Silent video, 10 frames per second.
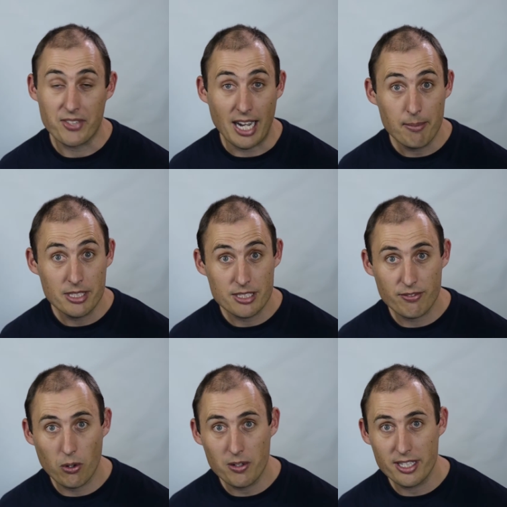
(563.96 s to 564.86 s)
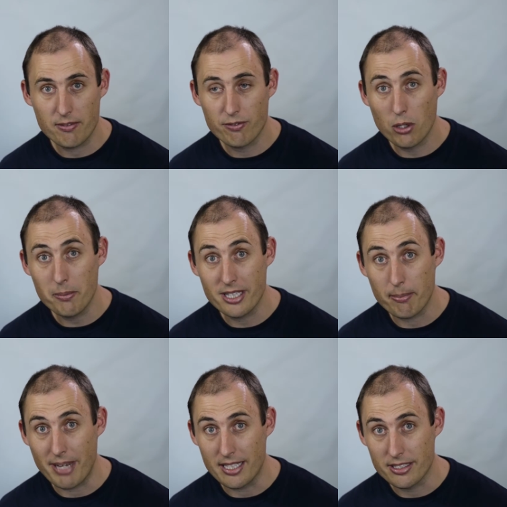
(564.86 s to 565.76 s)
Diamonds form in the
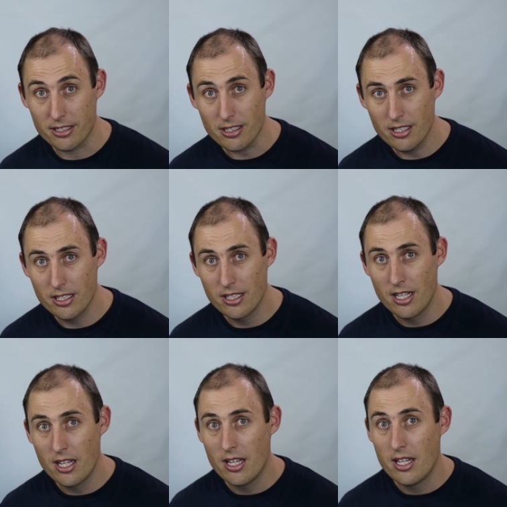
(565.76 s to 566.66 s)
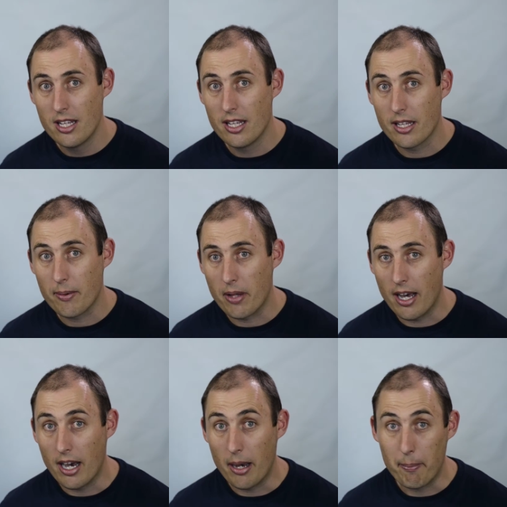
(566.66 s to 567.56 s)
mantle,
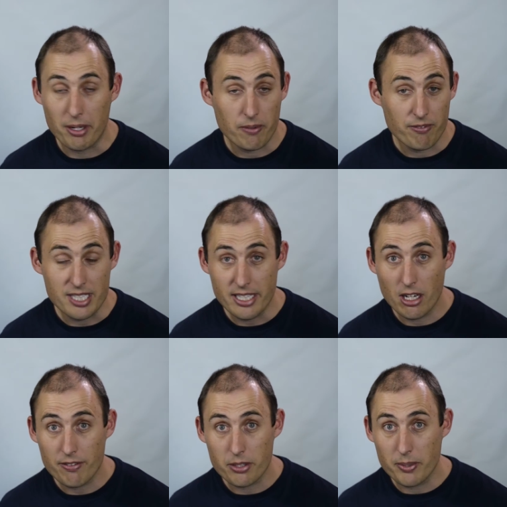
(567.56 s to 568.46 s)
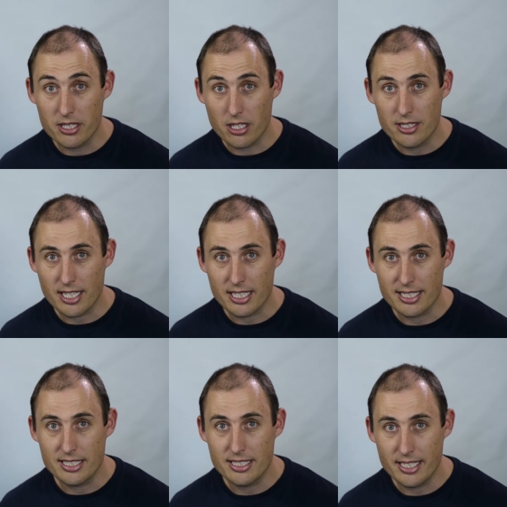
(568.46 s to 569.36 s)
but very often we don't
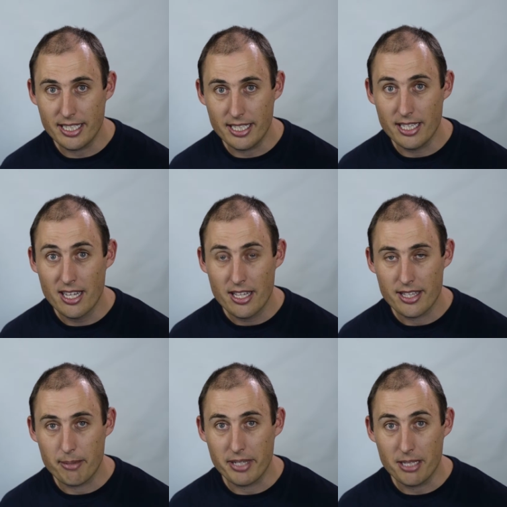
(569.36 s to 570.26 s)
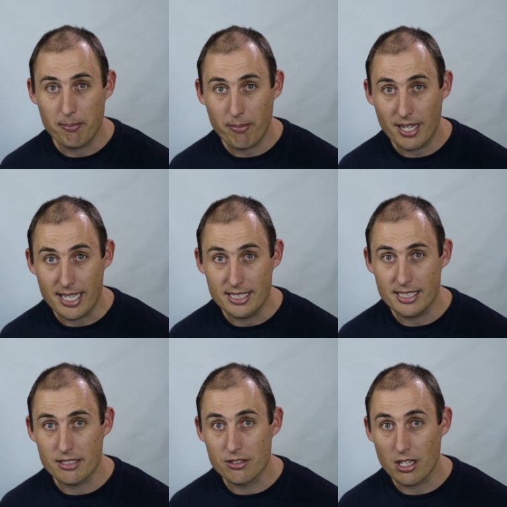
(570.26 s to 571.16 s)
actually see them in
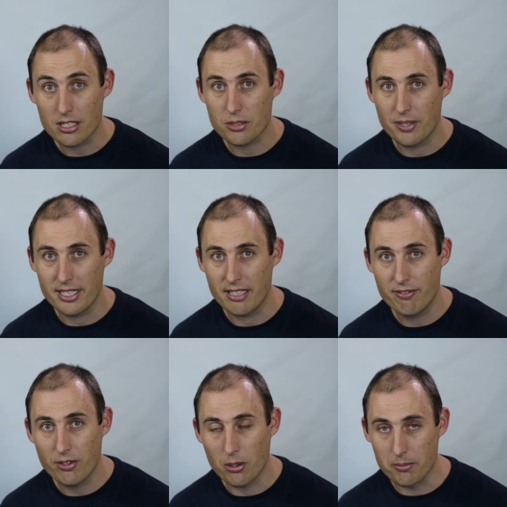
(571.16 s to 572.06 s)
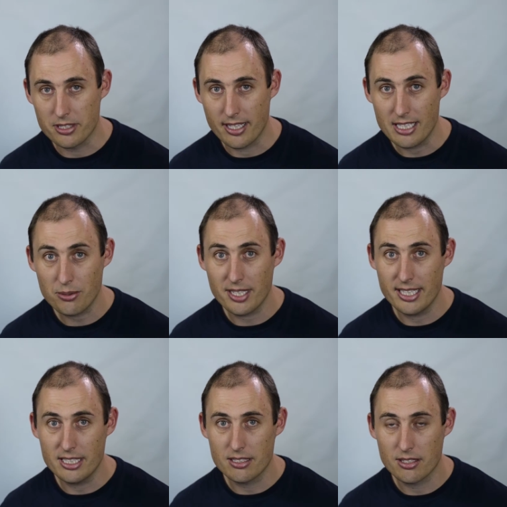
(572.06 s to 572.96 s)
place in rocks where they're formed. So that's why
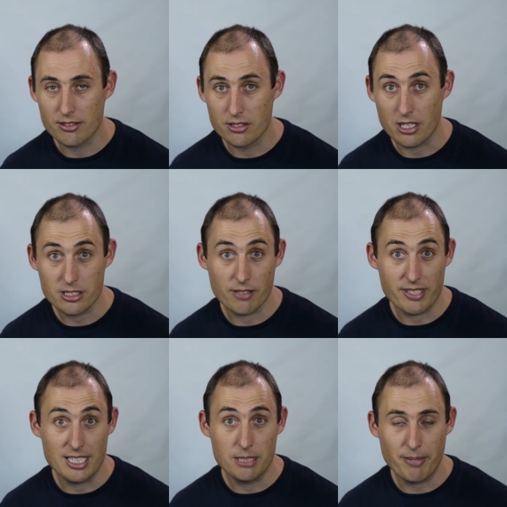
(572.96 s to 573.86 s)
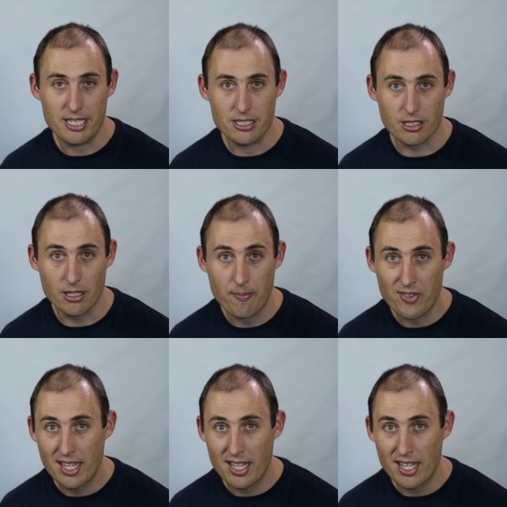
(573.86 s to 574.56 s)
these rocks are very special.